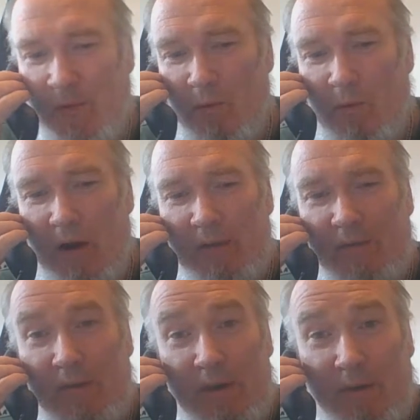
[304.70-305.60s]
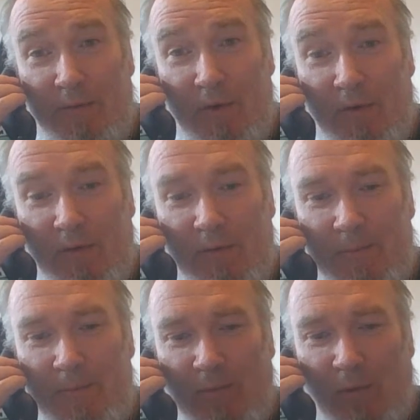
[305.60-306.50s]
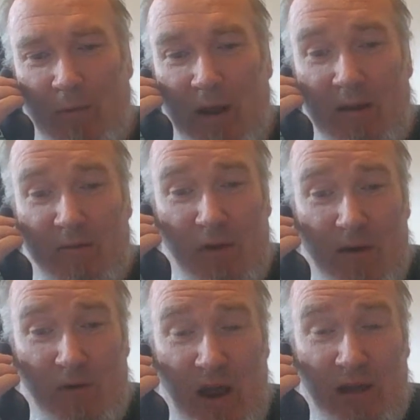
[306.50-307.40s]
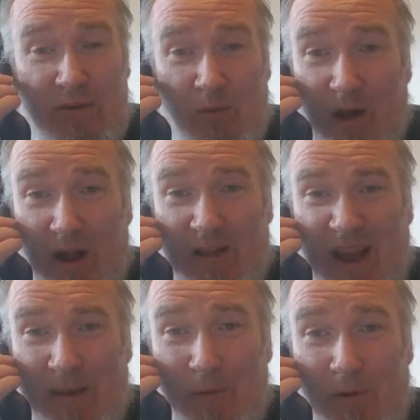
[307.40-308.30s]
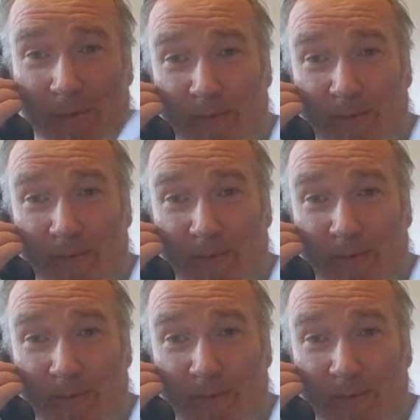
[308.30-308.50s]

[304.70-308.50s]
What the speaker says: What's the difference? Well, have you ever asked a wild animal?